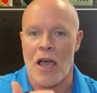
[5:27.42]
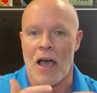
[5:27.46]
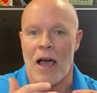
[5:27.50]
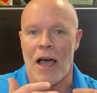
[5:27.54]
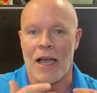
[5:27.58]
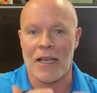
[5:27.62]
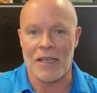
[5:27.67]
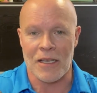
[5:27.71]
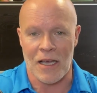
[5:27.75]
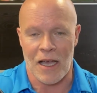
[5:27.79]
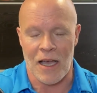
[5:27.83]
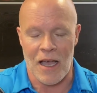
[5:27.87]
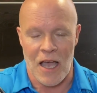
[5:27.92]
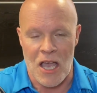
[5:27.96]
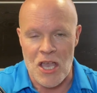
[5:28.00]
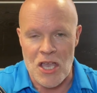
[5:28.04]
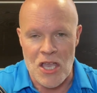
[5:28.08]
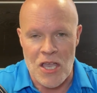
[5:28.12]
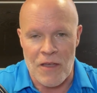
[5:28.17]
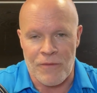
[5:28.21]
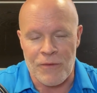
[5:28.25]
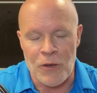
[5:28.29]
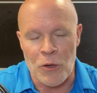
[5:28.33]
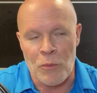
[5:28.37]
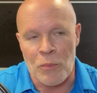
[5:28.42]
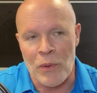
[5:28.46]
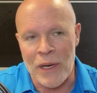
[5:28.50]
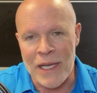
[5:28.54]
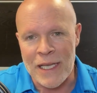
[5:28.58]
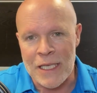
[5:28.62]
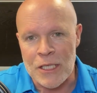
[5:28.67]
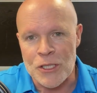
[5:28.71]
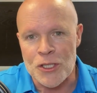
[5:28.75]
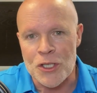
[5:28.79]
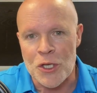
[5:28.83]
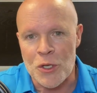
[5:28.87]
if you're
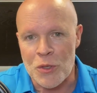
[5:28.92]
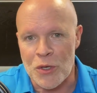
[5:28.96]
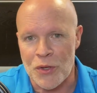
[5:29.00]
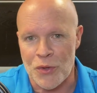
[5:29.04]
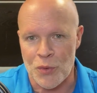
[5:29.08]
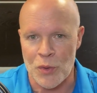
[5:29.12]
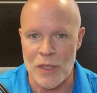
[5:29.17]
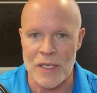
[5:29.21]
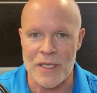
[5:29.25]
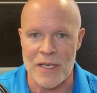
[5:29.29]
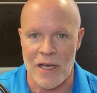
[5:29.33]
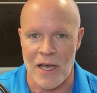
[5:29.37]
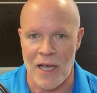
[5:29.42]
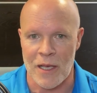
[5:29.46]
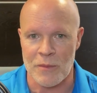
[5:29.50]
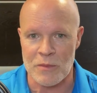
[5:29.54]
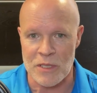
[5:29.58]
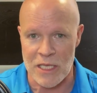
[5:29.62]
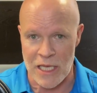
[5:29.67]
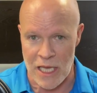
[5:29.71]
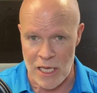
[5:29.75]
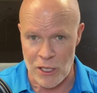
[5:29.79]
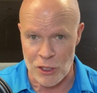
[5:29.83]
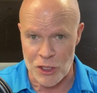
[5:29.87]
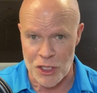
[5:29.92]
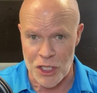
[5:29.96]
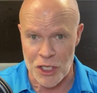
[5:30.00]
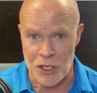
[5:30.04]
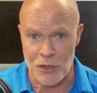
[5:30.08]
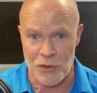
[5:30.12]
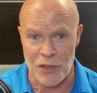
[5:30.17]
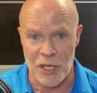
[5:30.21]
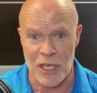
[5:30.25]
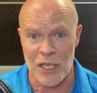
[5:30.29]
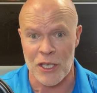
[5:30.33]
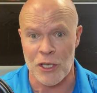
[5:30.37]
bringing 2 to 3 times the energy
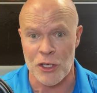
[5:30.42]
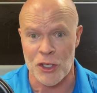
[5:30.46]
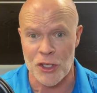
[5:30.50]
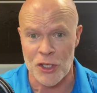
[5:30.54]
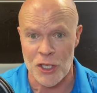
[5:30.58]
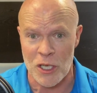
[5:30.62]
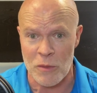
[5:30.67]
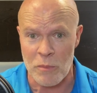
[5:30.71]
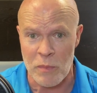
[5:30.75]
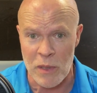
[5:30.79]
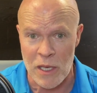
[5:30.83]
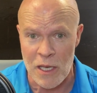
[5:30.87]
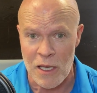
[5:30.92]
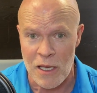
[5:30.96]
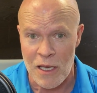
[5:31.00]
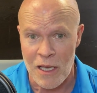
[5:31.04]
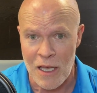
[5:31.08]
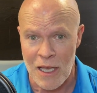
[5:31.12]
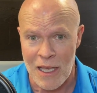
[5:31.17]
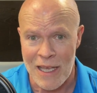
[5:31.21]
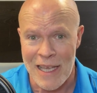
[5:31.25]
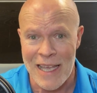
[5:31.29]
you think you should be,